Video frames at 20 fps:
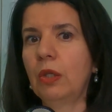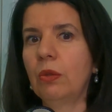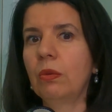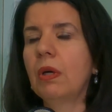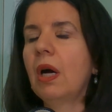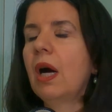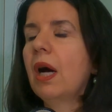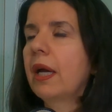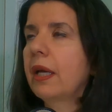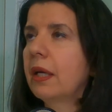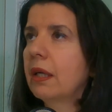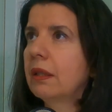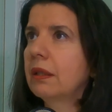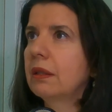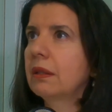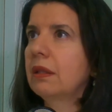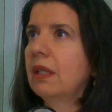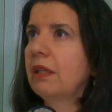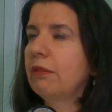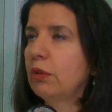
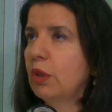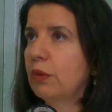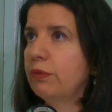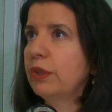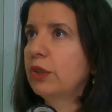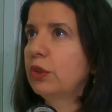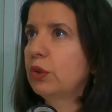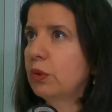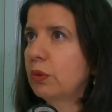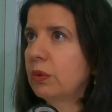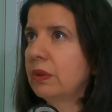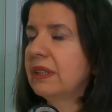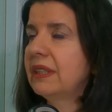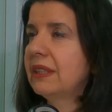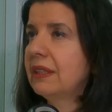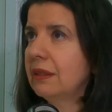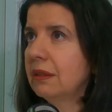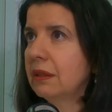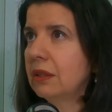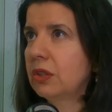higher level of assurance
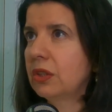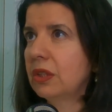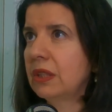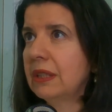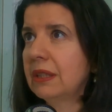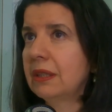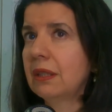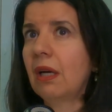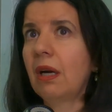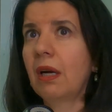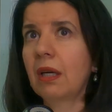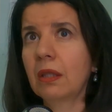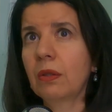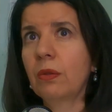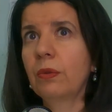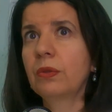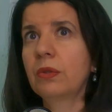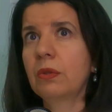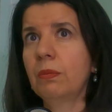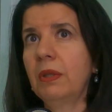signatures are
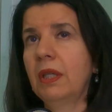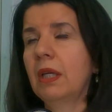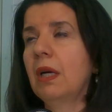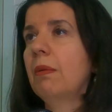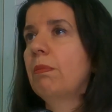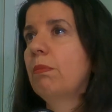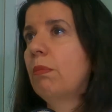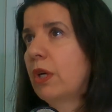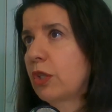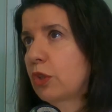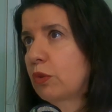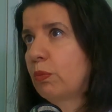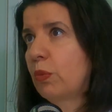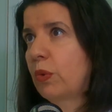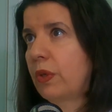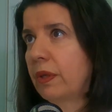going to become much more